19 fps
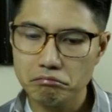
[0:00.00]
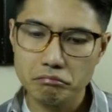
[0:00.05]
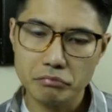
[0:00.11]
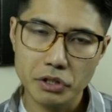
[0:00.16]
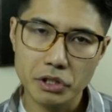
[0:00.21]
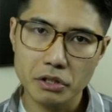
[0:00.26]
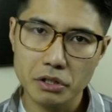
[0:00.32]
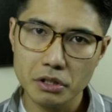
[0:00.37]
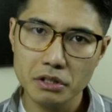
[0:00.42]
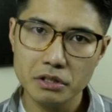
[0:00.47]

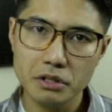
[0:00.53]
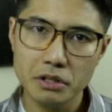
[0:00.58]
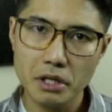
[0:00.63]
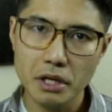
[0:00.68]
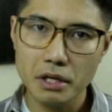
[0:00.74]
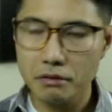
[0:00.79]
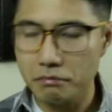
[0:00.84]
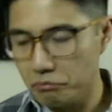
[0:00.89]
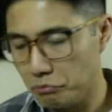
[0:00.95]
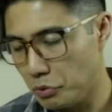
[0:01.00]
Pretty good,
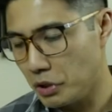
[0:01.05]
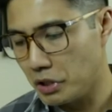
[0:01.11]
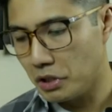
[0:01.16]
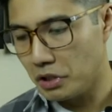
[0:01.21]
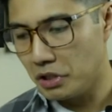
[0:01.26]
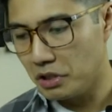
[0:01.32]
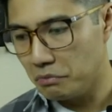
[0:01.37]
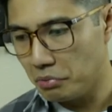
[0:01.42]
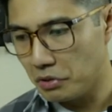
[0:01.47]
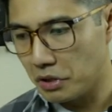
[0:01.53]
Jack? Pretty
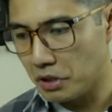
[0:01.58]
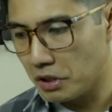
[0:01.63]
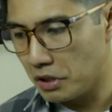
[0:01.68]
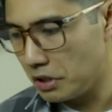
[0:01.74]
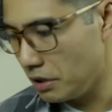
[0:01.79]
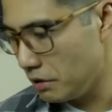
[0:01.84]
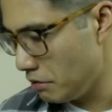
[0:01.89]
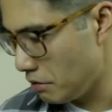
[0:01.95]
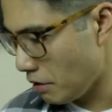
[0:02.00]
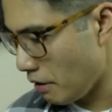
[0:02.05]
good, pretty
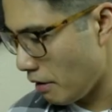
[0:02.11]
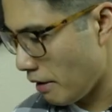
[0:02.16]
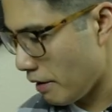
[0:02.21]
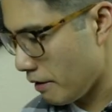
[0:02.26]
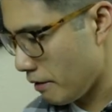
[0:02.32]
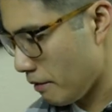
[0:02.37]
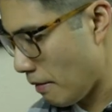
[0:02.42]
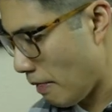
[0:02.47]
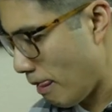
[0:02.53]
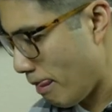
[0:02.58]
good?
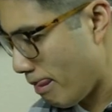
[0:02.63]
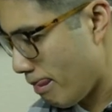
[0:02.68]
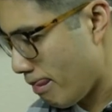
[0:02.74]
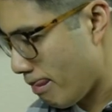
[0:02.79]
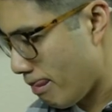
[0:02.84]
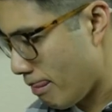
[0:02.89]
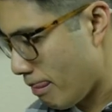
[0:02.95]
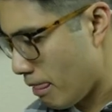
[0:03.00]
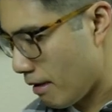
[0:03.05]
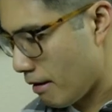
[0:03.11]
Alright.
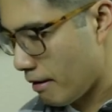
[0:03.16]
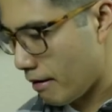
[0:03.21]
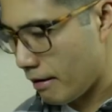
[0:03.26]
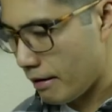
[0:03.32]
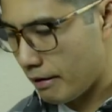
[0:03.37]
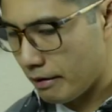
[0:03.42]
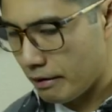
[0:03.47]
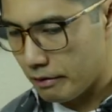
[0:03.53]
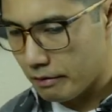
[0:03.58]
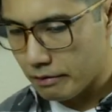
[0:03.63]
I
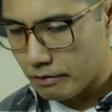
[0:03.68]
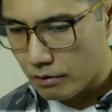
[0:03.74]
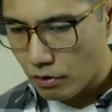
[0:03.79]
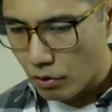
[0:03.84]
know.